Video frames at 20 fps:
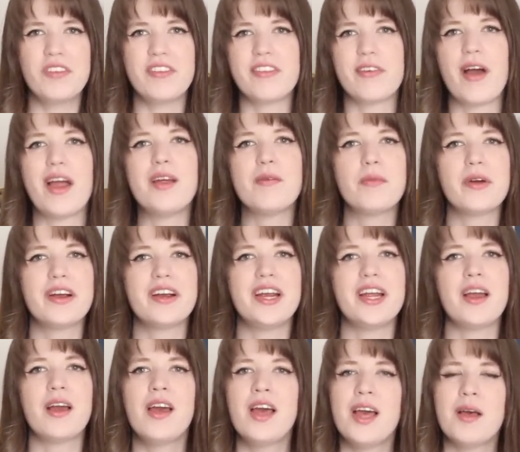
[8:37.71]
So I am
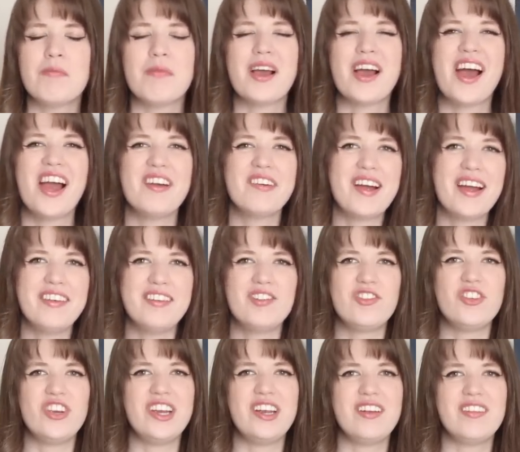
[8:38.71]
wearing my high-rise
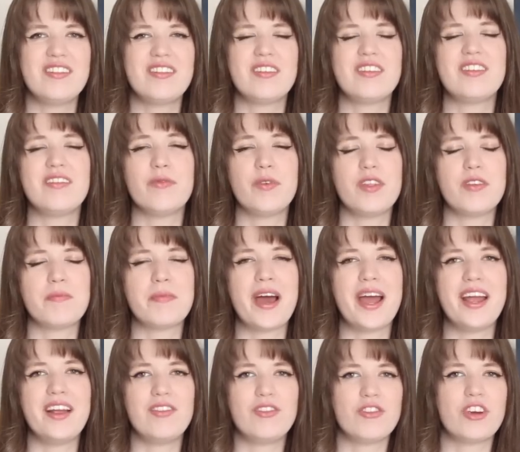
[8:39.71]
jeans with
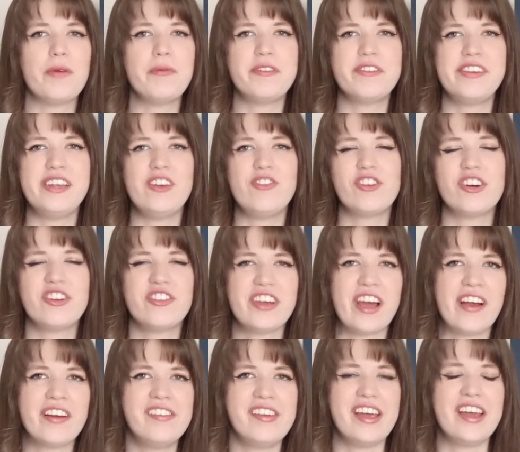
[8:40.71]
my striped t-shirt
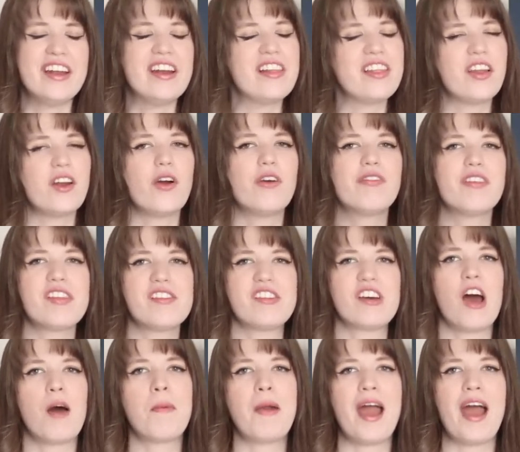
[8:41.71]
tucked in and then over the
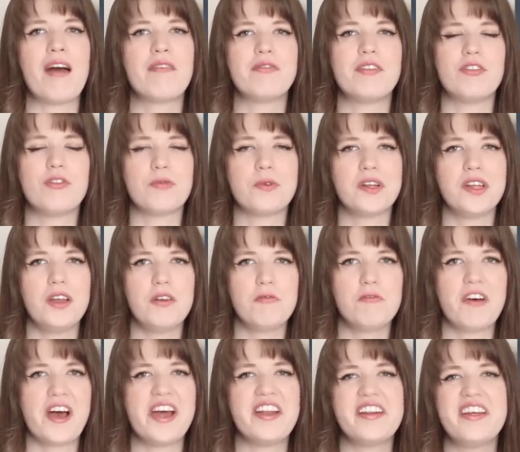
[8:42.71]
top I have this really
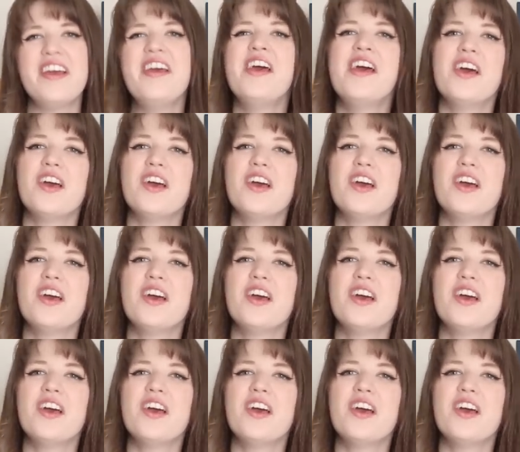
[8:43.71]
fun fun